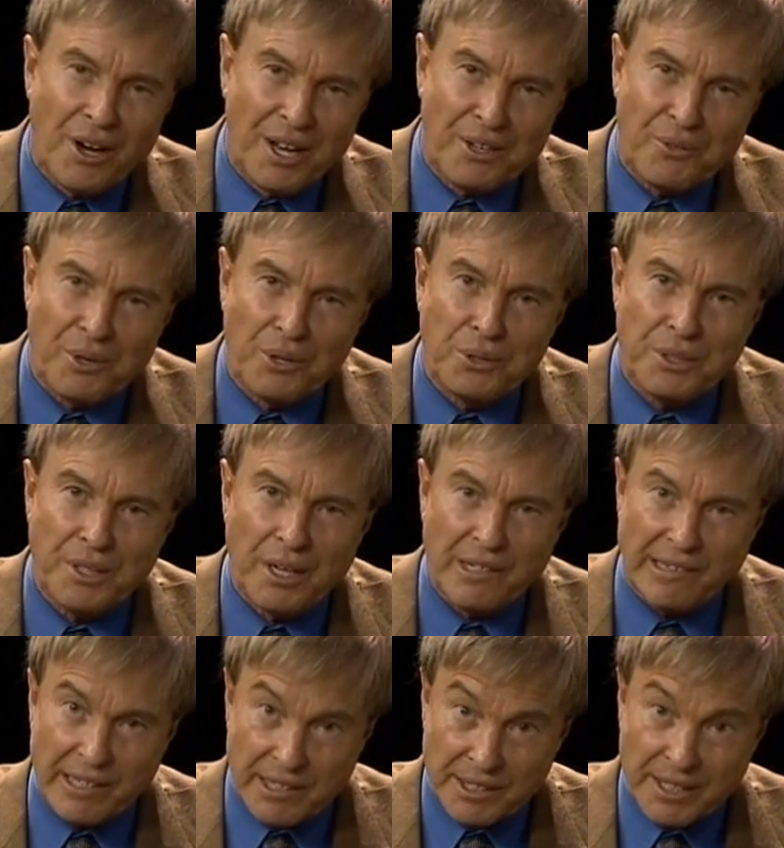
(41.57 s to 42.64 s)
Todd Gross, a
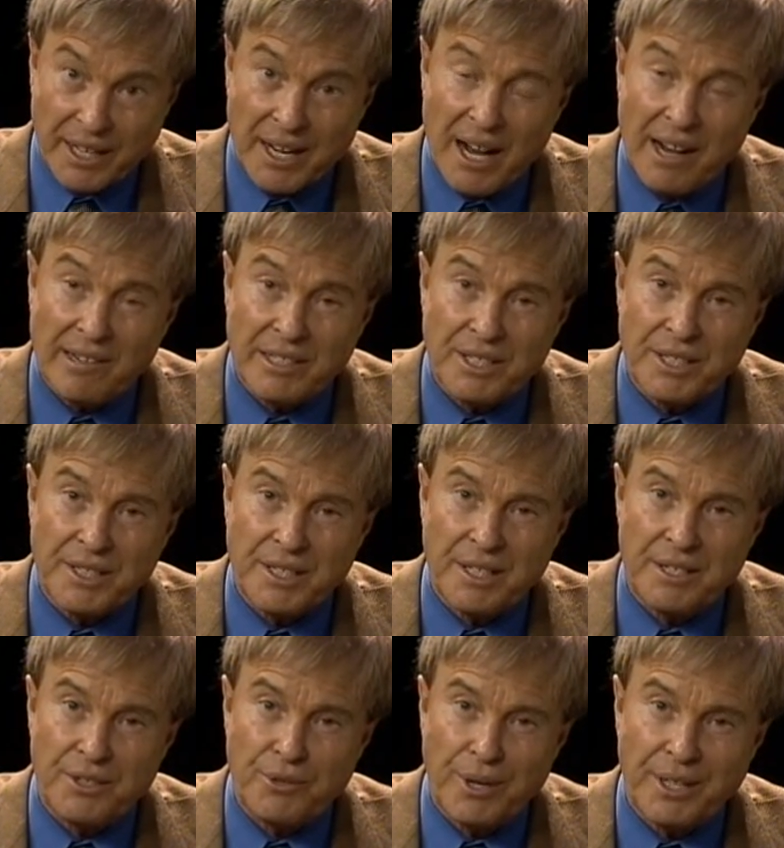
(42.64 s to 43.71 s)
clinical psychologist
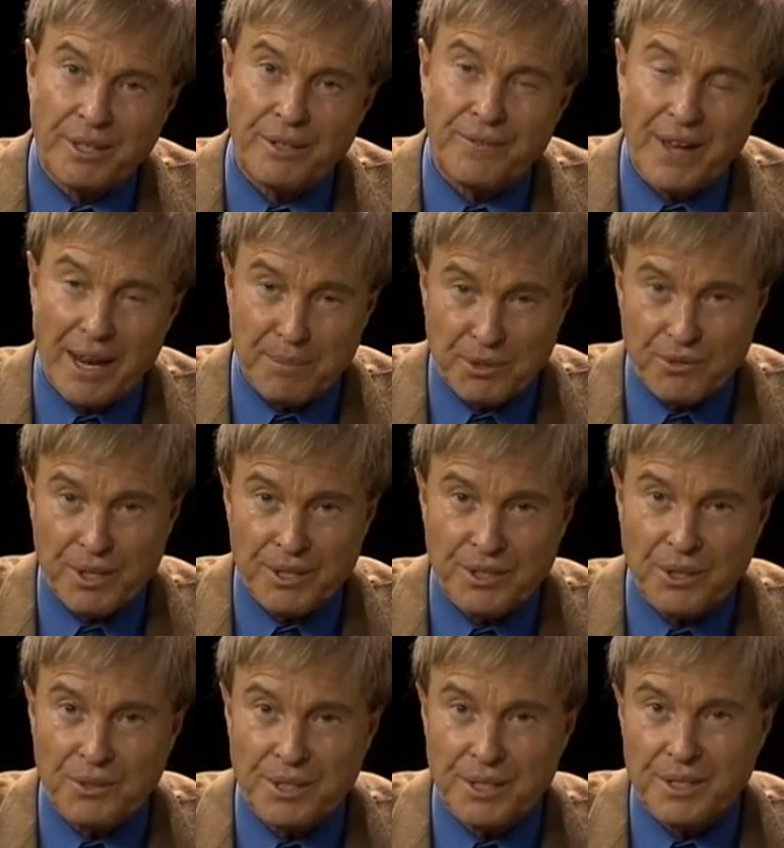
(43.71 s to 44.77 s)
and director of Adams Street
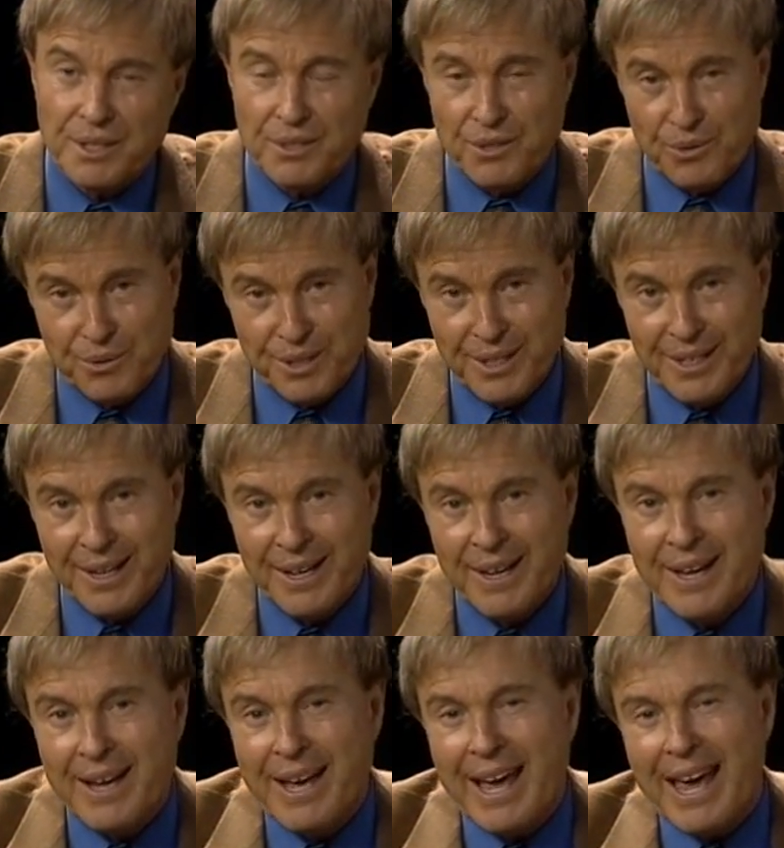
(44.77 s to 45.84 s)
Associates in Newton.
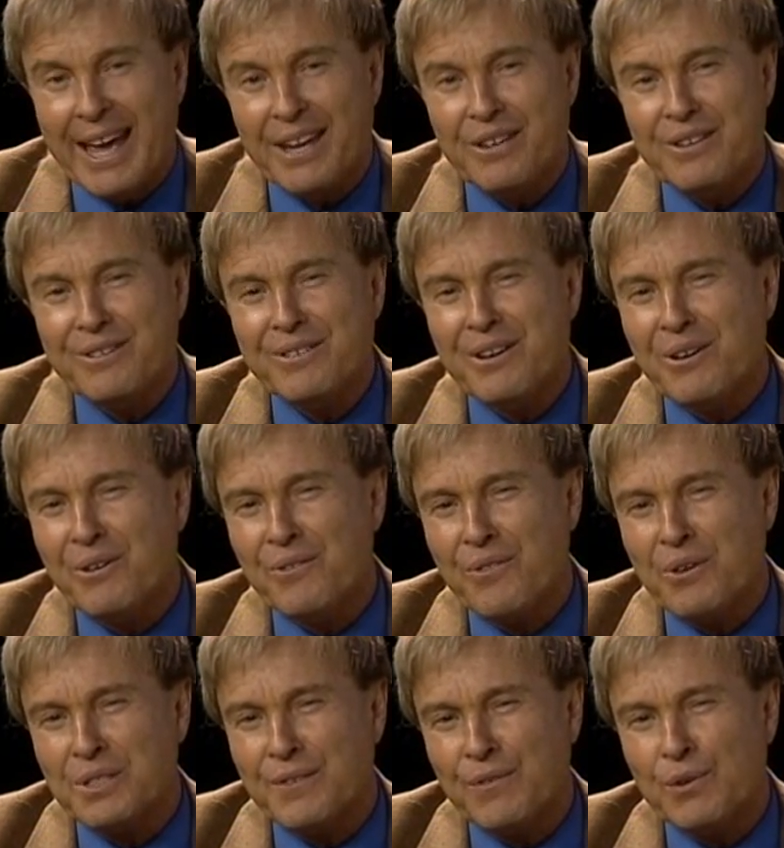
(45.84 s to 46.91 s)
And you know,
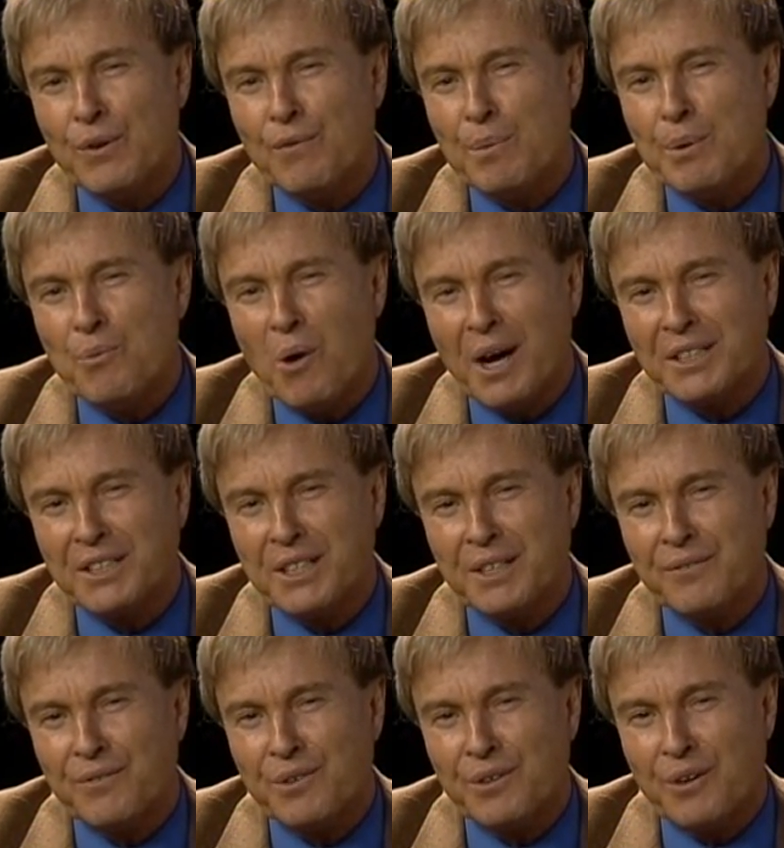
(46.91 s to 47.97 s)
those of you who've been watching
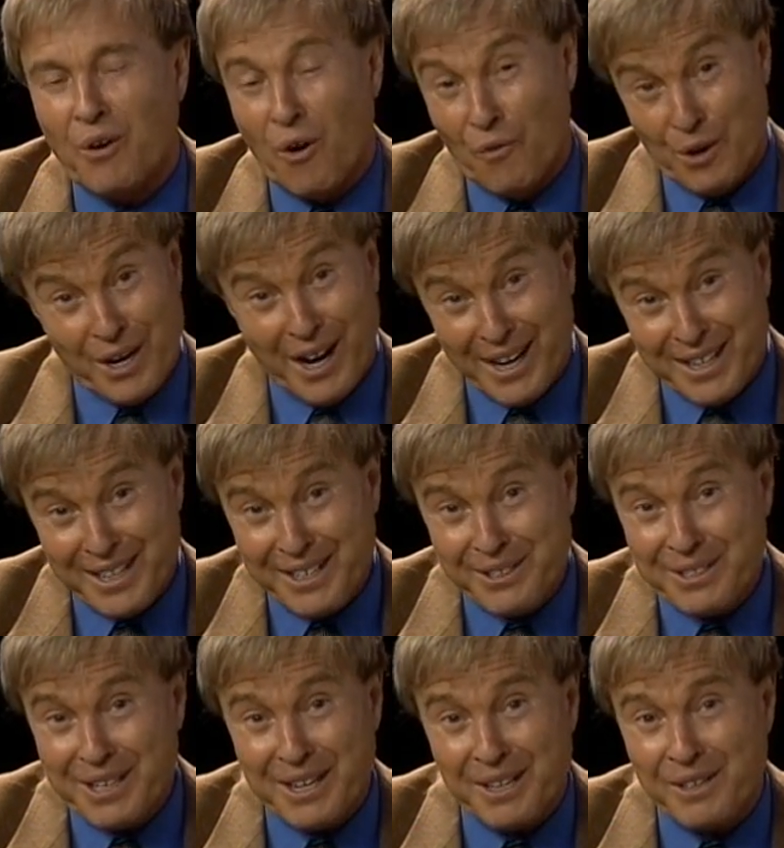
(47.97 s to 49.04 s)
for over 9
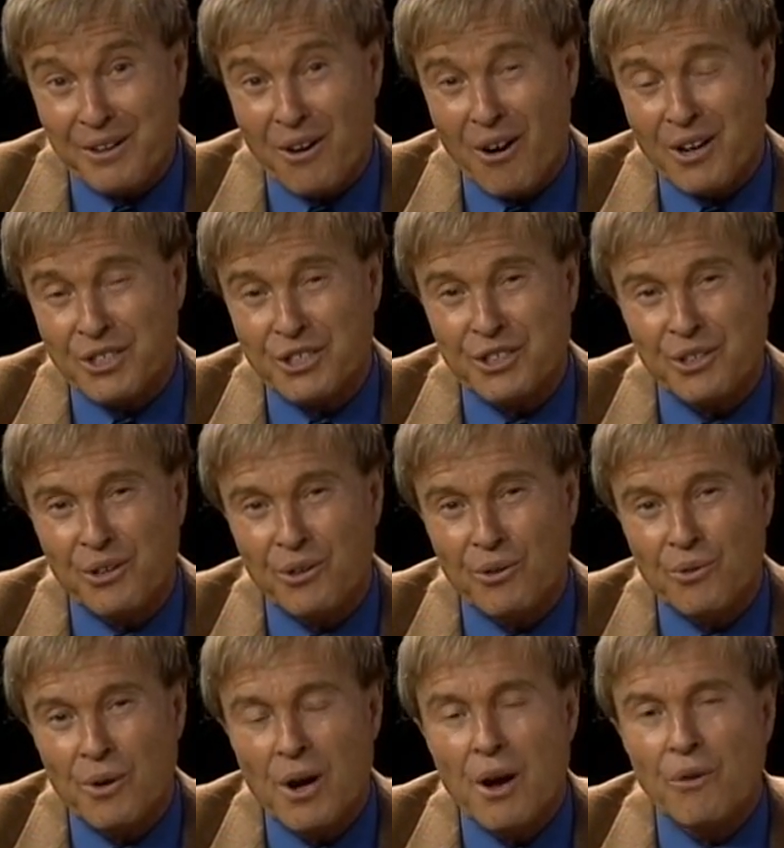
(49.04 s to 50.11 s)
years here, our
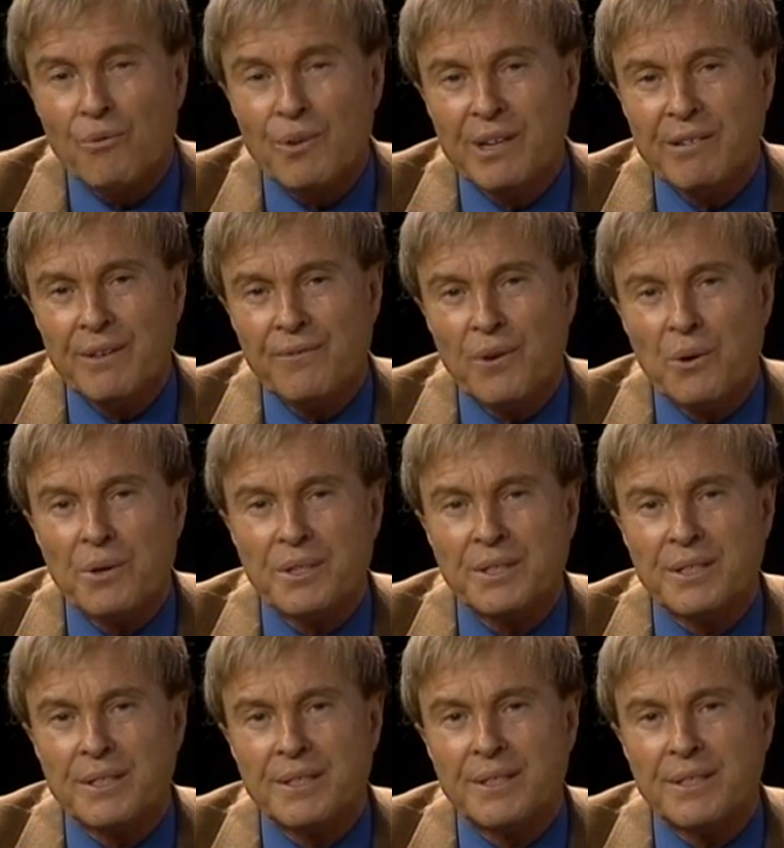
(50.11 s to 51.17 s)
show really
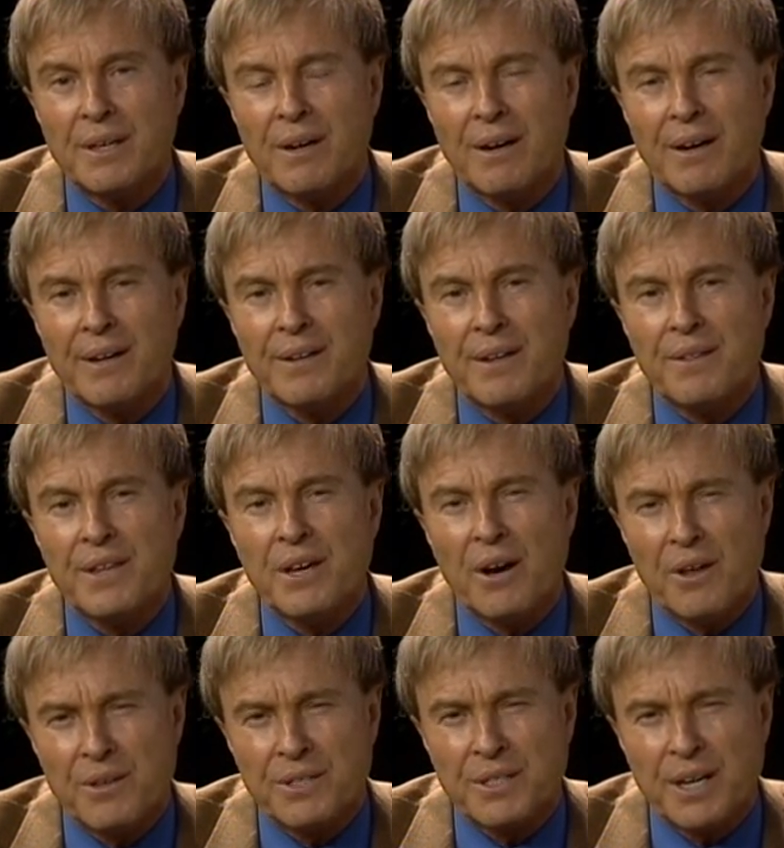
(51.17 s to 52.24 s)
focuses on the
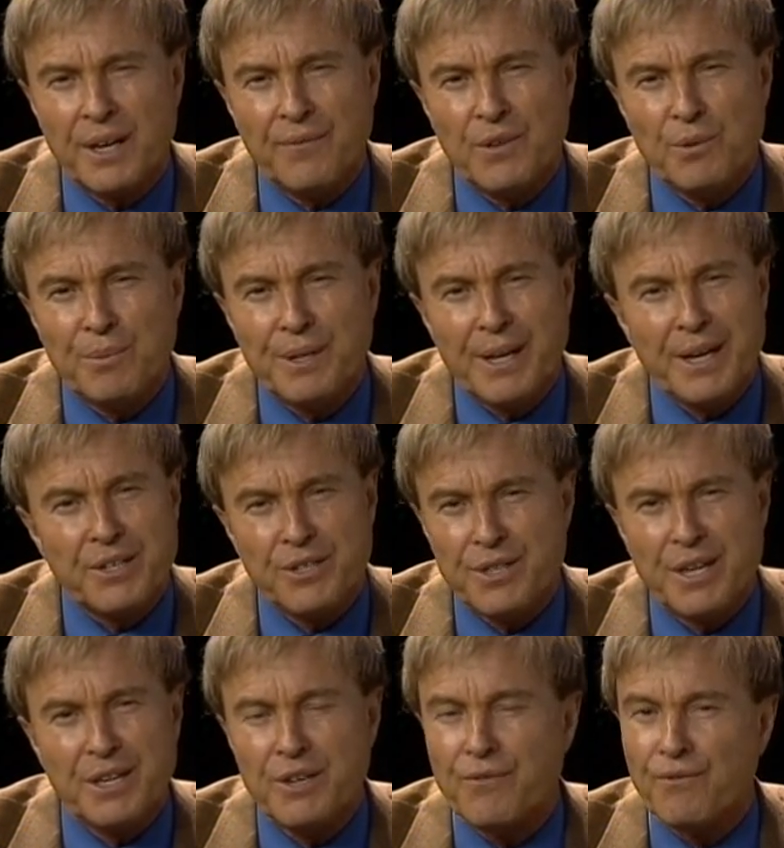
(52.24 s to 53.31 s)
other side of human nature
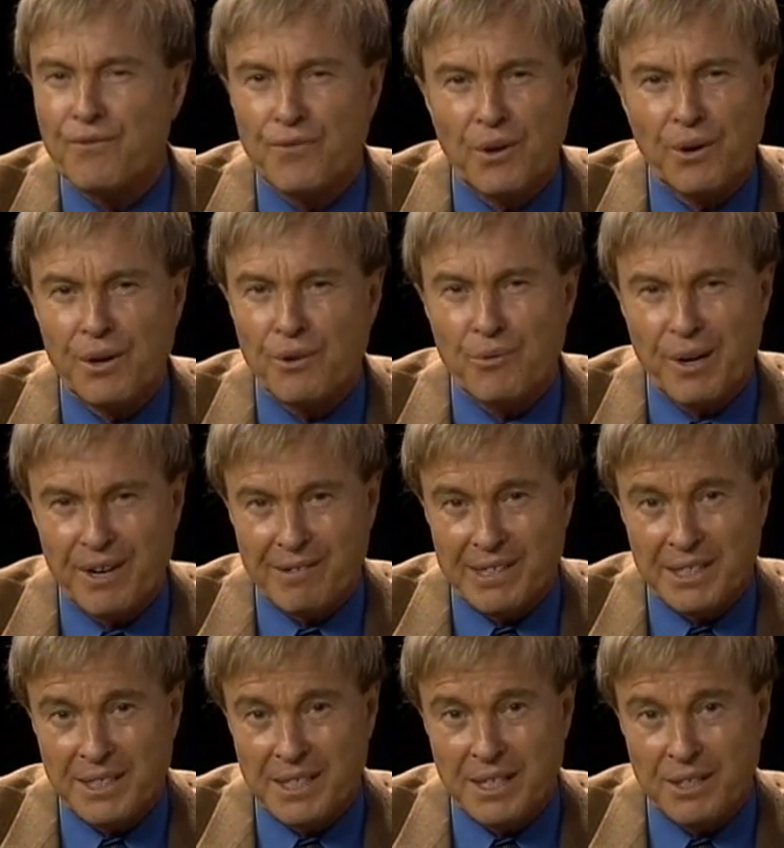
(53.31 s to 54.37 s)
that you very rarely
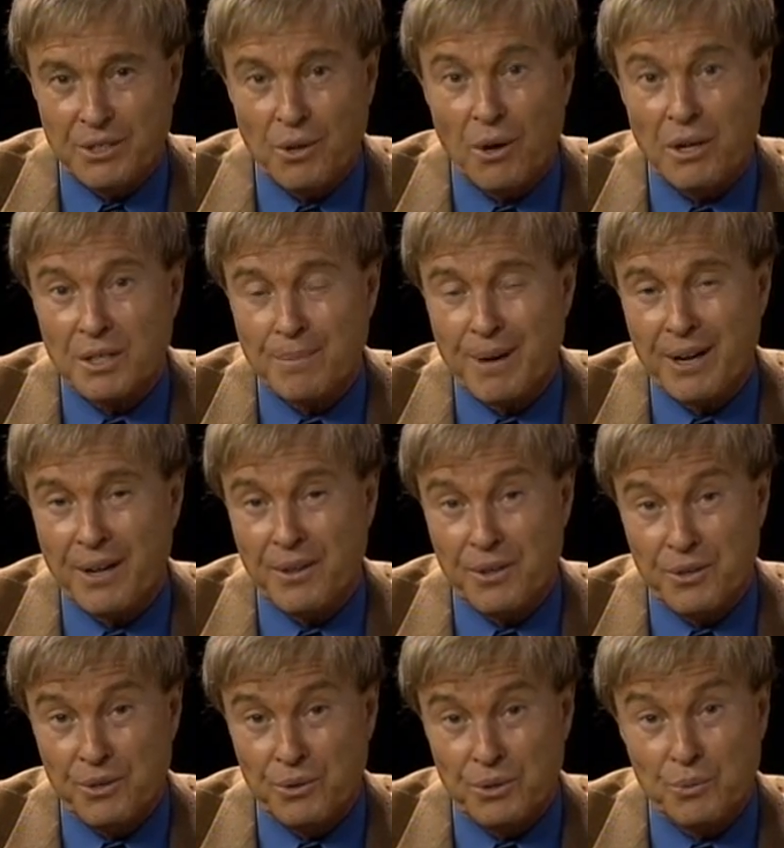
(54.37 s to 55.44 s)
see talked about on the
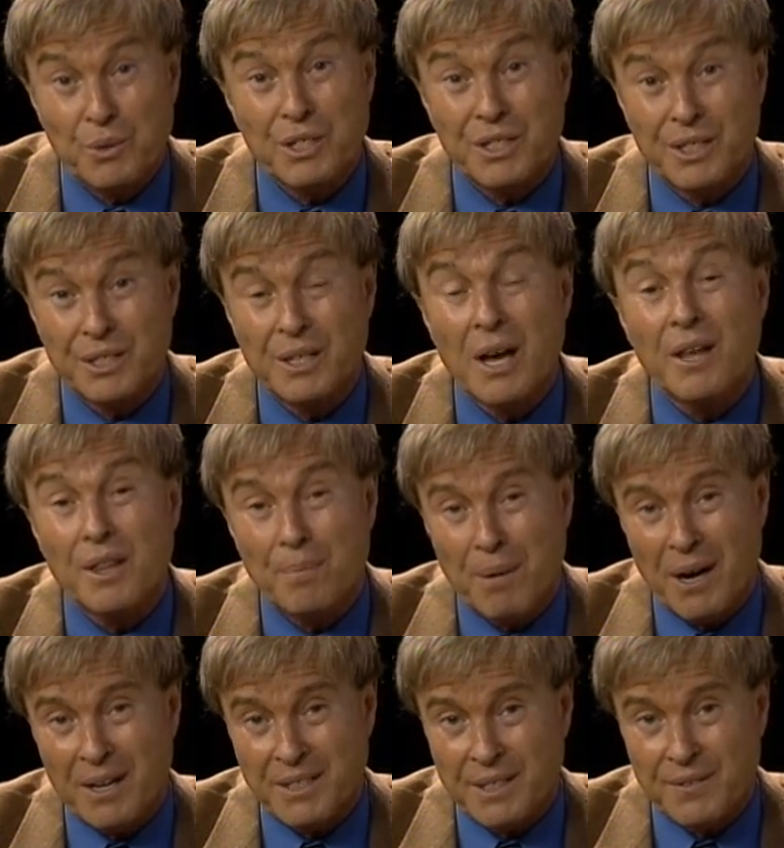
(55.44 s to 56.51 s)
news, which is the
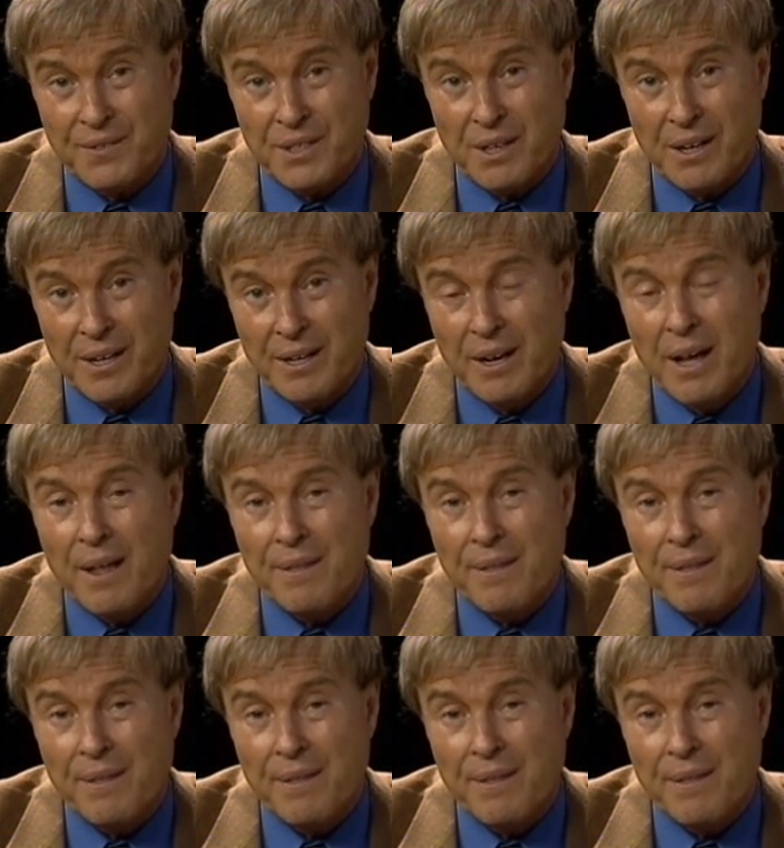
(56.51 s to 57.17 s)
positive side.